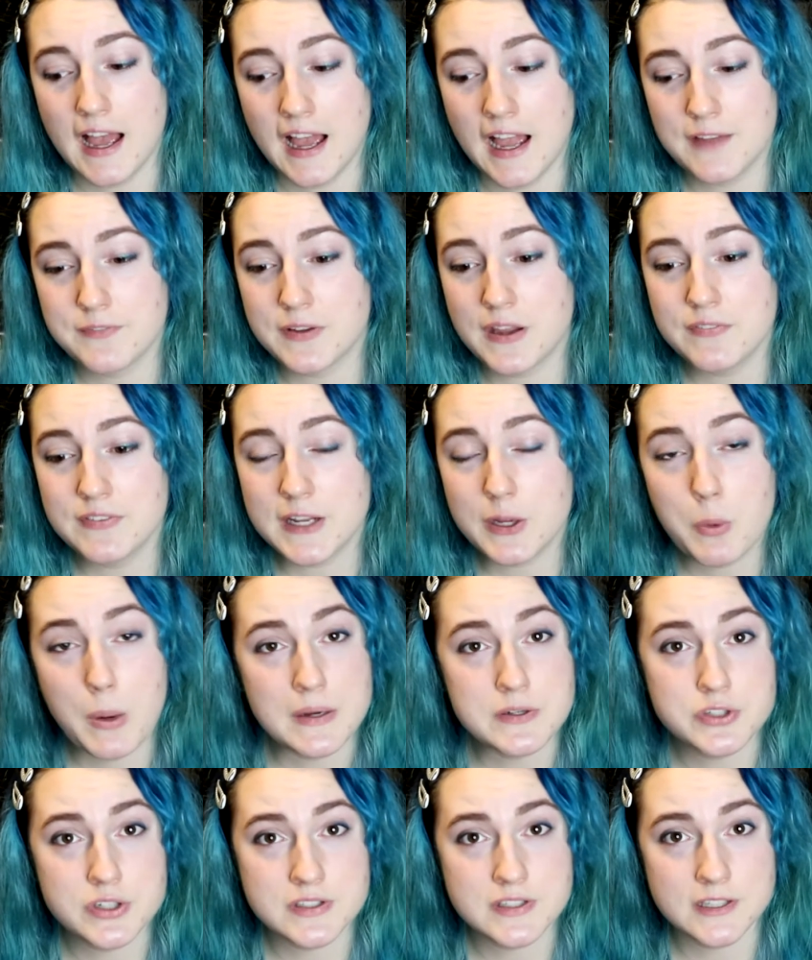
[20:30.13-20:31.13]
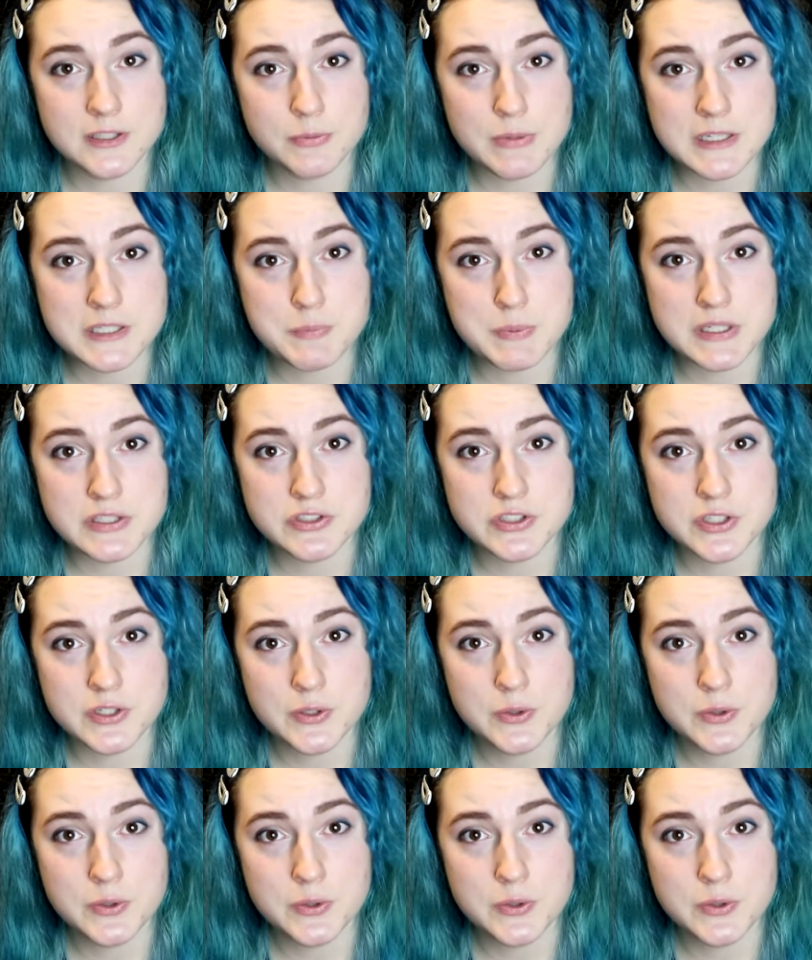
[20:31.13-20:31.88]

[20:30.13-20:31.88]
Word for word: If you have any questions on the recipes